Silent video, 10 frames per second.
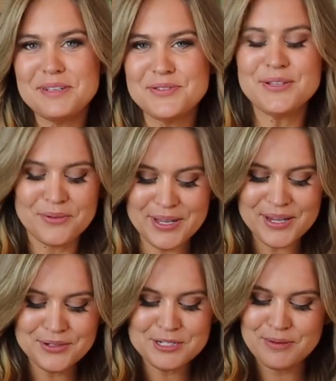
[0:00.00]
would be so
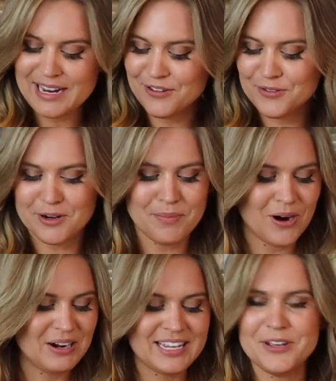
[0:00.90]
cute to put out for a
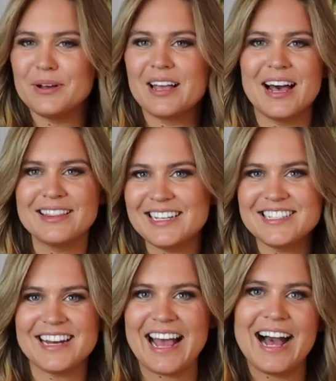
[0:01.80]
party. You could cut
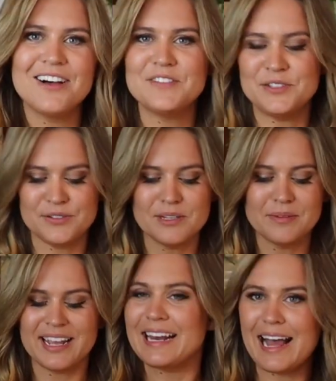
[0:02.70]
these in half and do
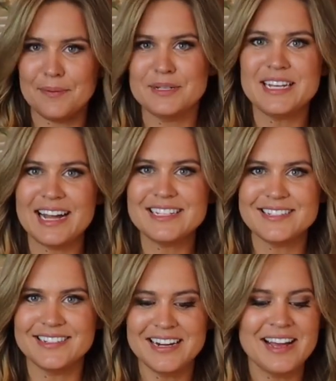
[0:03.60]
them like an
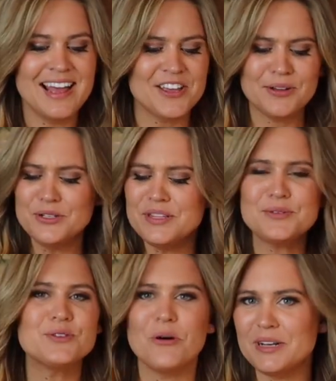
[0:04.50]
appetizer. You could do
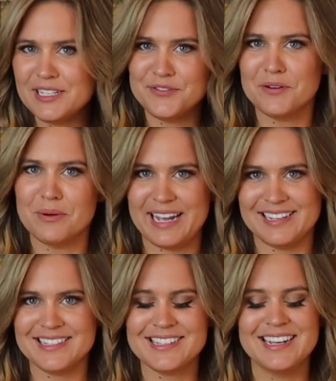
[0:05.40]
these so many different
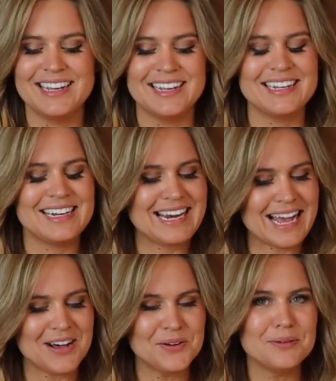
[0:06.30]
ways.
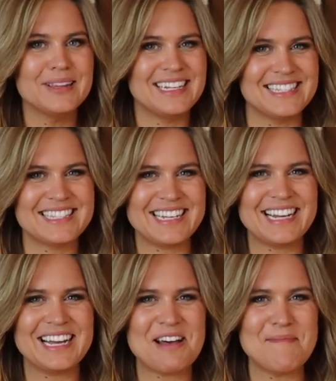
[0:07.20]
Now let's
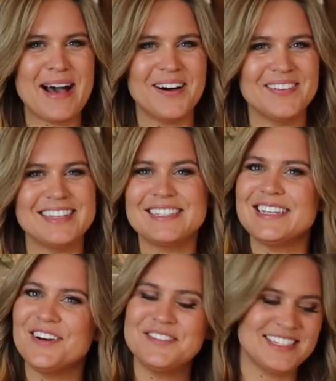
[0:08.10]
see about the
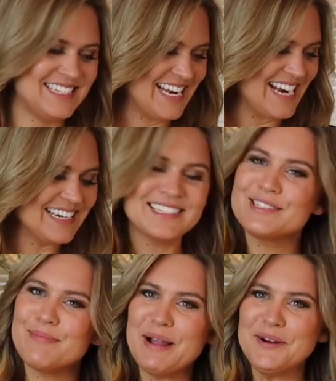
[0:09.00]
stuffed date
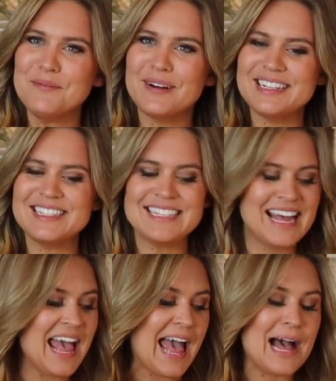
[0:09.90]
inspired ones,
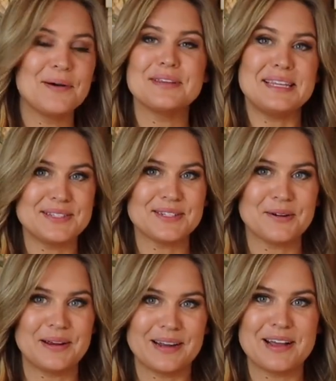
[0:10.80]
how these are
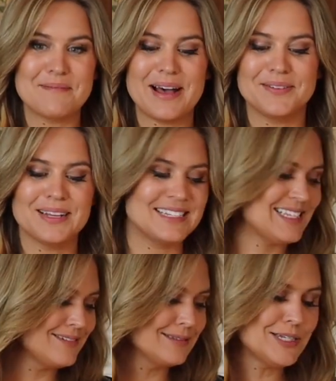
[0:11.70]
going to come out because
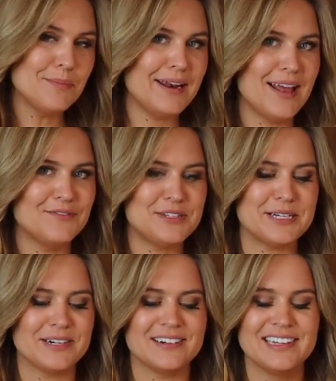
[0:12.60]
they're a little bit
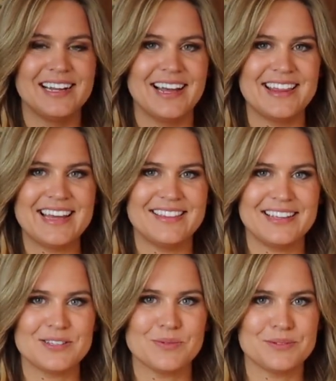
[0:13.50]
heftier
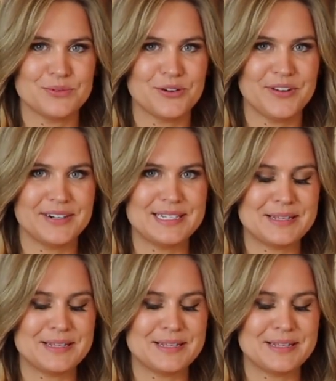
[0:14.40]
than these ones, which are very